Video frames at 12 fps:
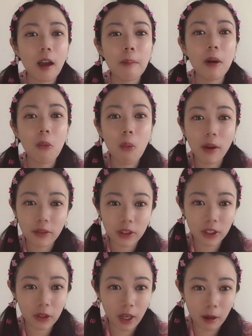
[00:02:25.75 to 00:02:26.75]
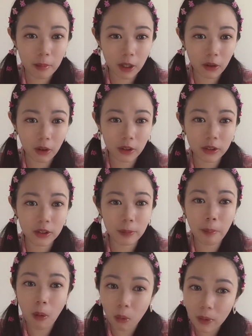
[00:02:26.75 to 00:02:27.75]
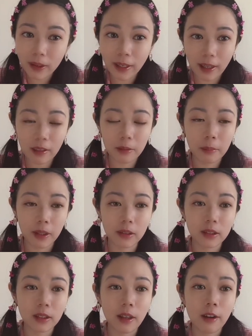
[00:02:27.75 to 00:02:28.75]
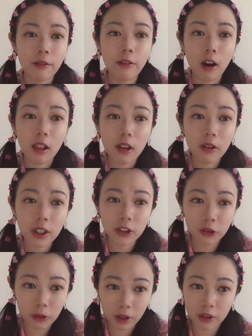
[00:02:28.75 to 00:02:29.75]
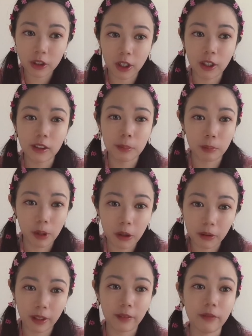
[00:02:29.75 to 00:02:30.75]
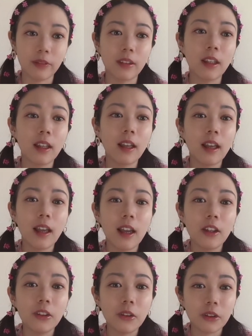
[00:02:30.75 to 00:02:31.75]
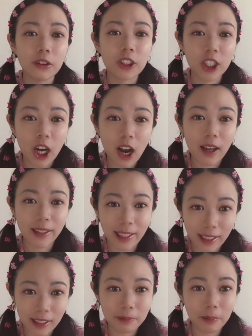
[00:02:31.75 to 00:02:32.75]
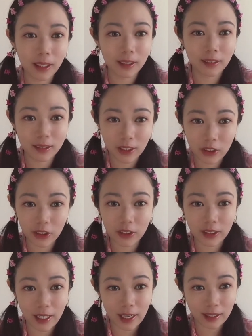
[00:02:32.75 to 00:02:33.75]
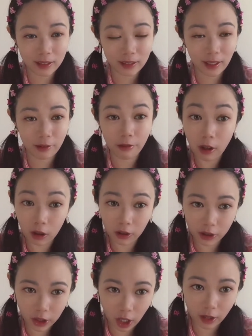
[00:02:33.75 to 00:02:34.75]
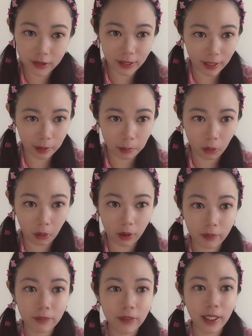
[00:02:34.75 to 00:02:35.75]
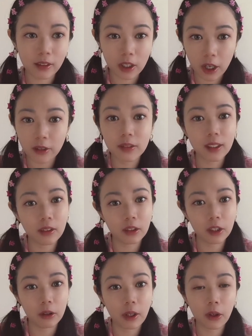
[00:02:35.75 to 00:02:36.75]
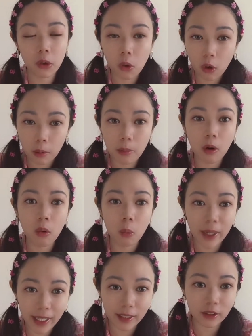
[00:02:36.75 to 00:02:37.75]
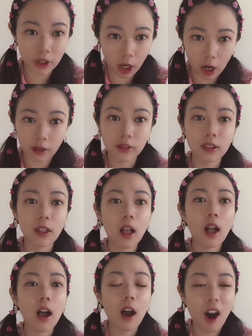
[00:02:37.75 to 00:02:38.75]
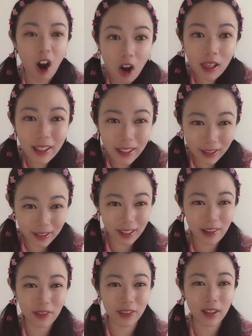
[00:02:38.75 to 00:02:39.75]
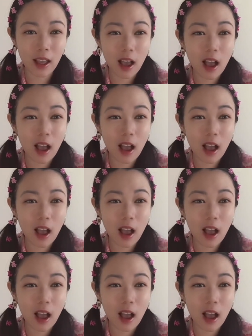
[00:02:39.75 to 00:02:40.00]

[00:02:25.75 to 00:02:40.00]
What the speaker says: But once you come across supporting elements, follower structure is broken. Your chart can't be considered as a follower chart anymore. It turns into a normal weak chart. All in a sudden,